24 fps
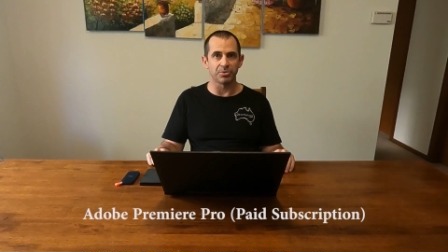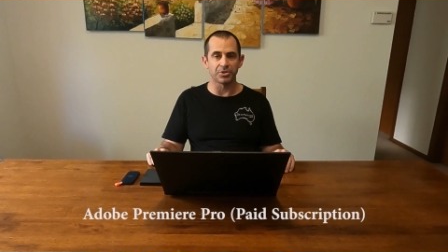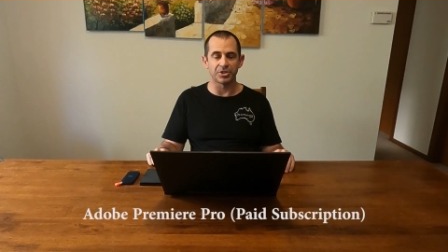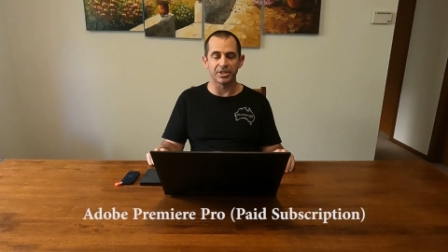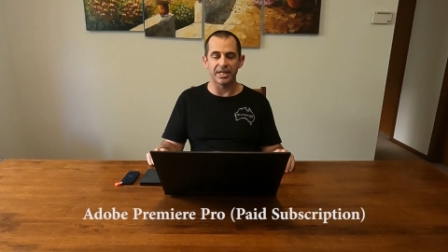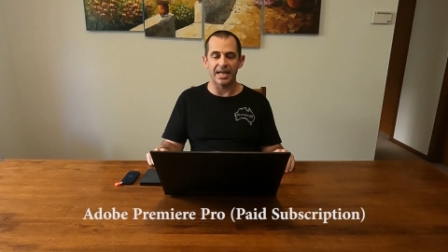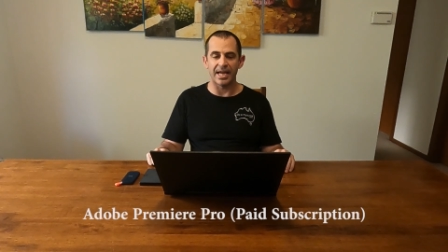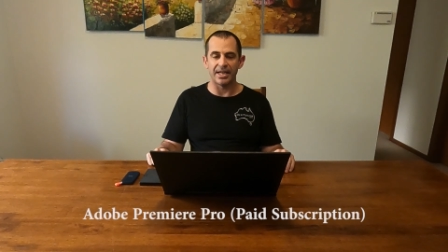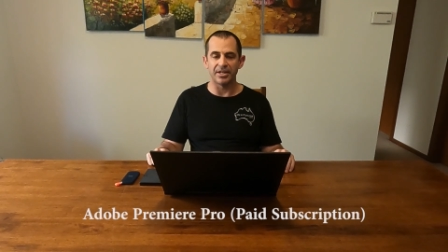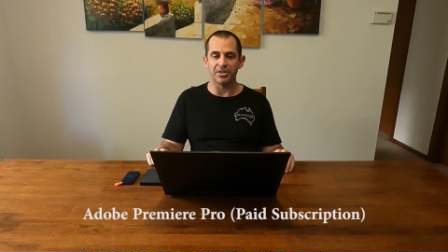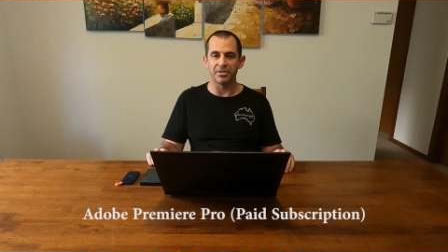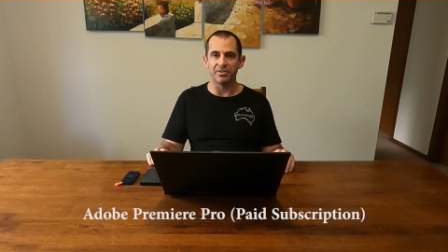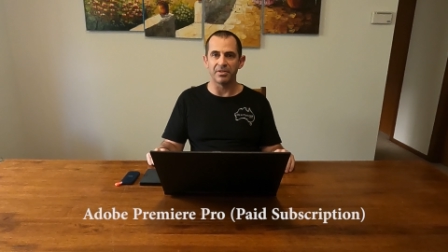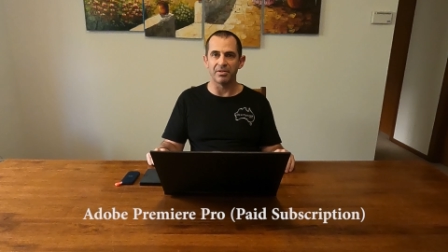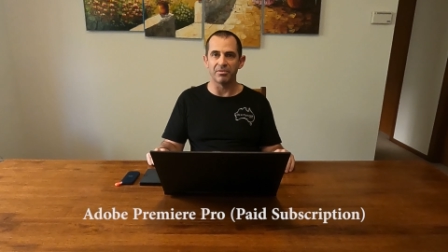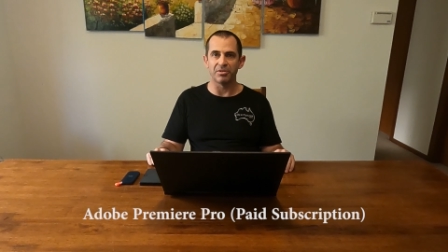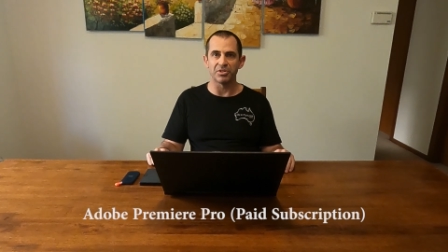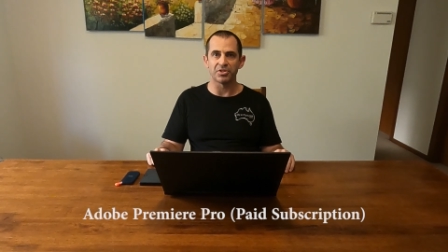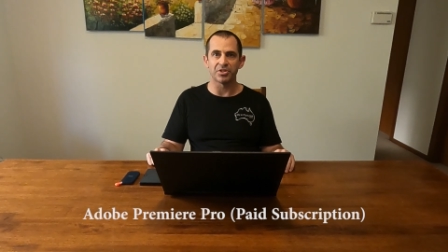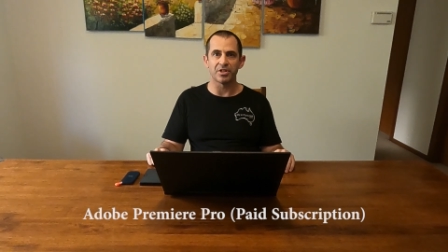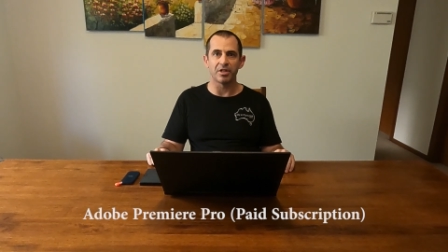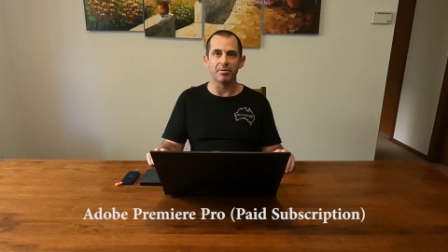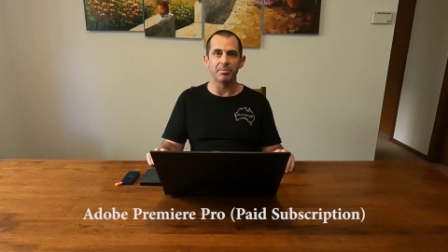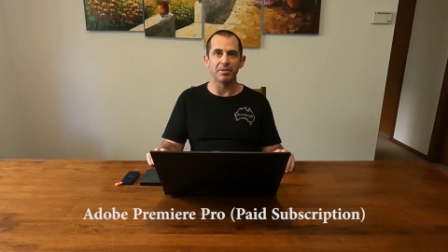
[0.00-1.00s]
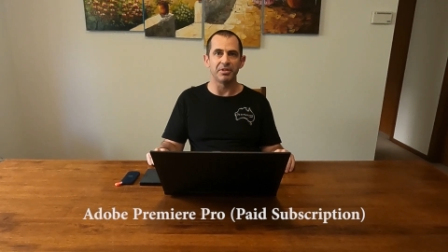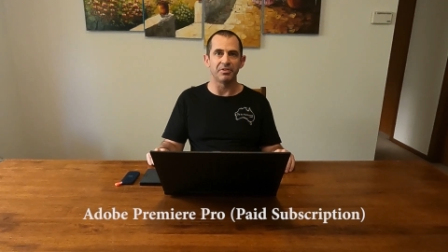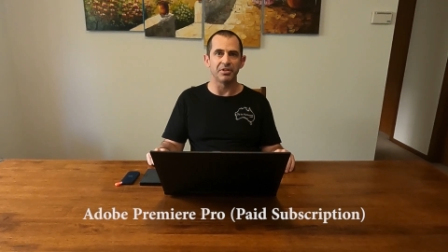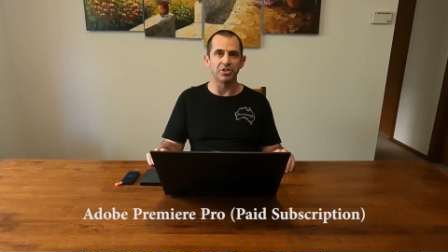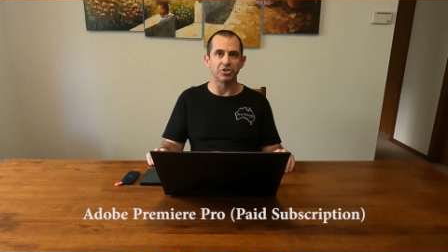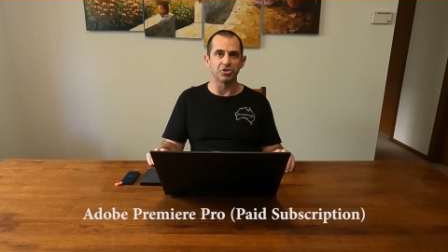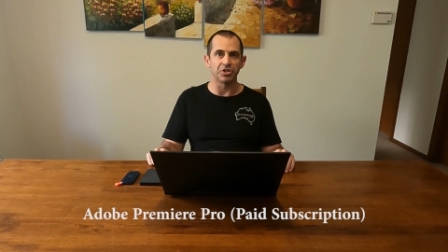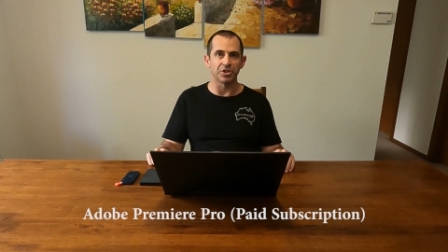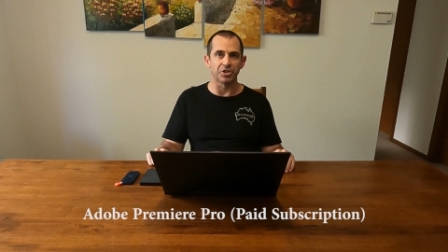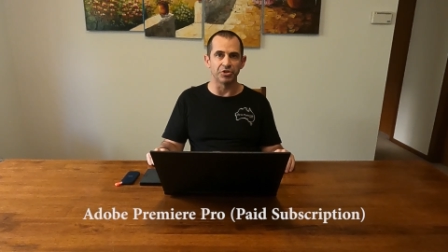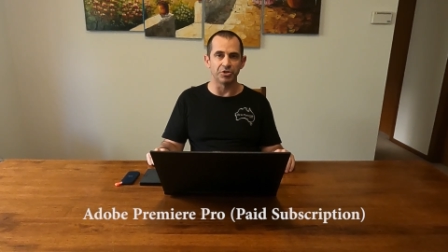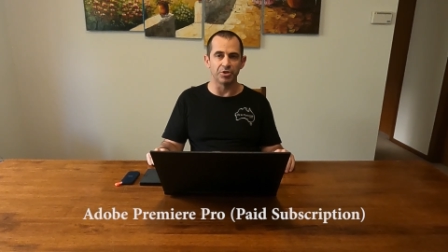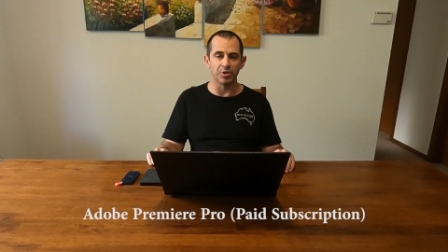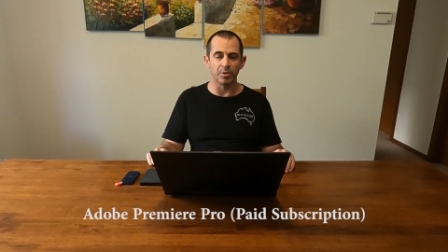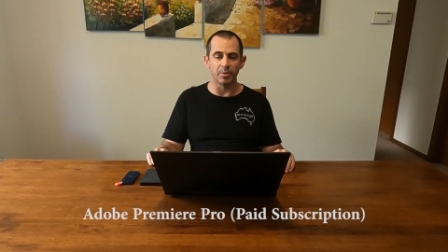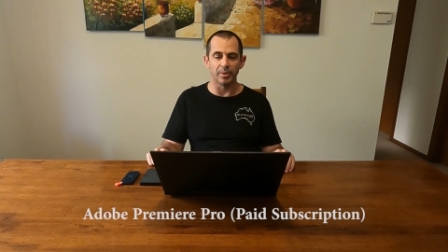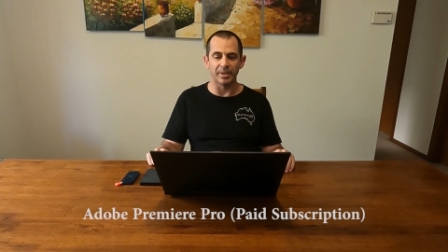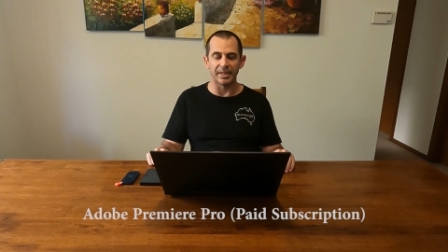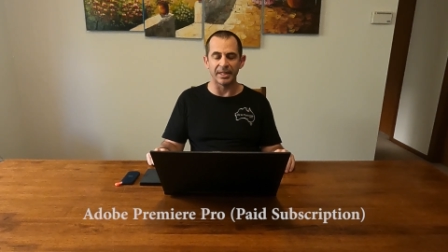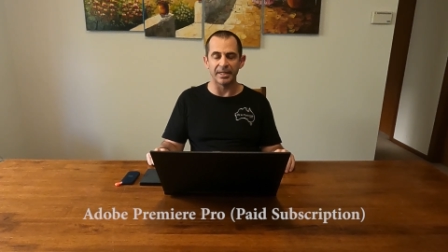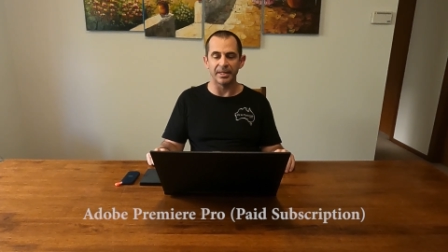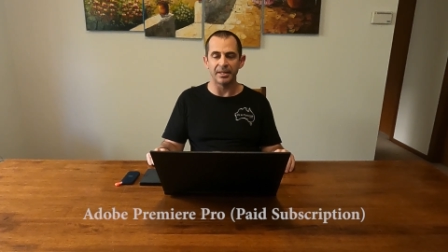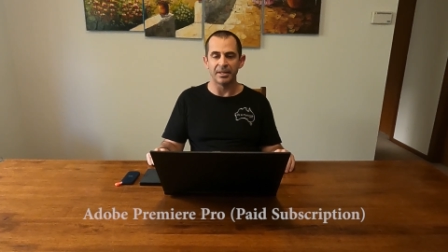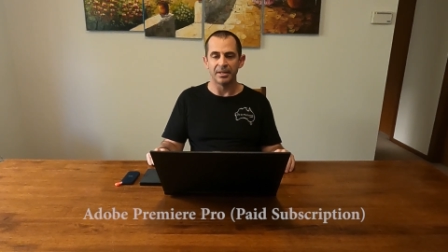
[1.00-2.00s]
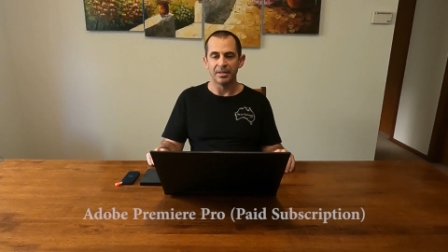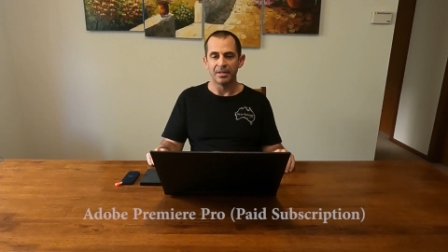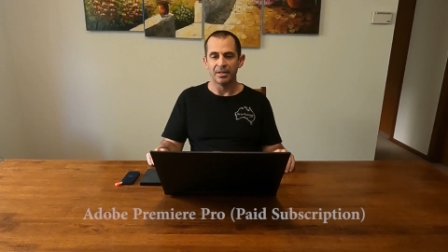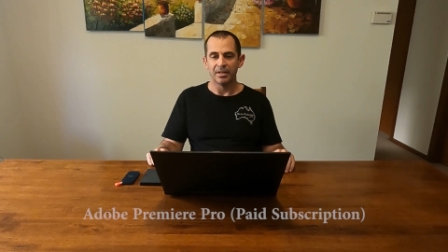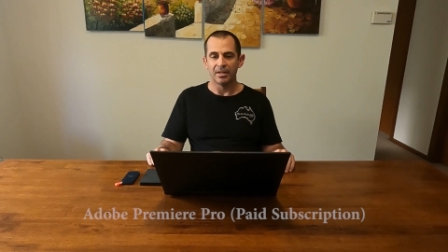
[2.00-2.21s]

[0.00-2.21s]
standard. There are so many things you can do with it.